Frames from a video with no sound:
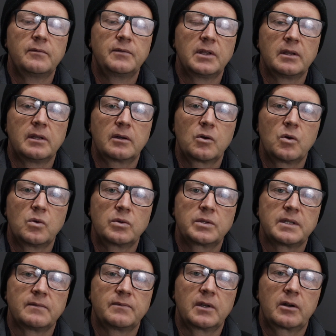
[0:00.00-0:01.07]
over the
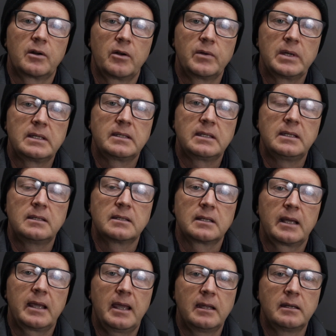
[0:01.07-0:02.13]
course of the growing
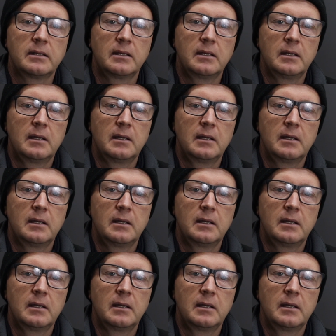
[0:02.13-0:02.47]
season ahead,